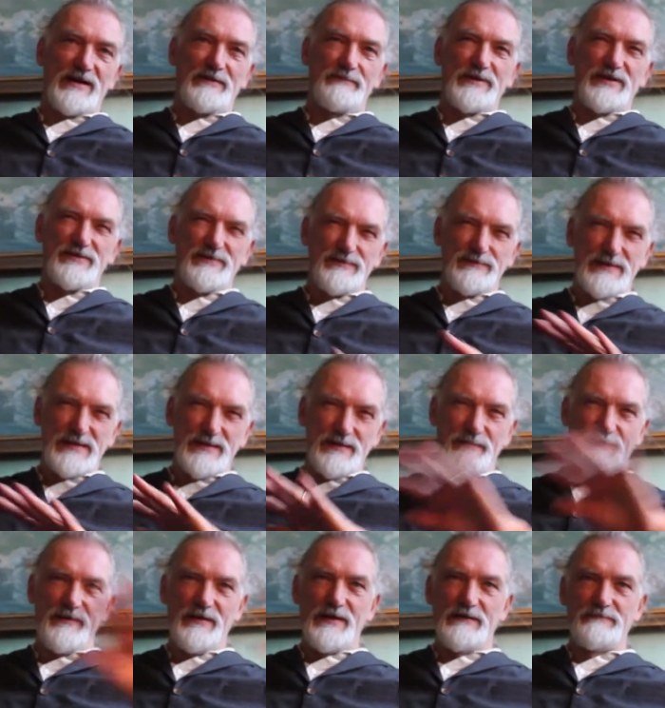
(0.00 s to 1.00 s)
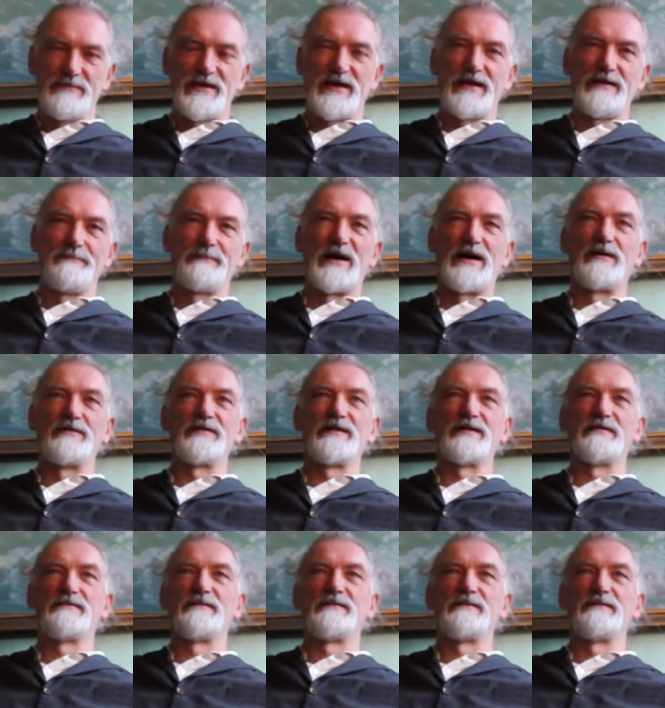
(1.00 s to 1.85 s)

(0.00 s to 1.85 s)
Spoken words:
out, because when the film came out,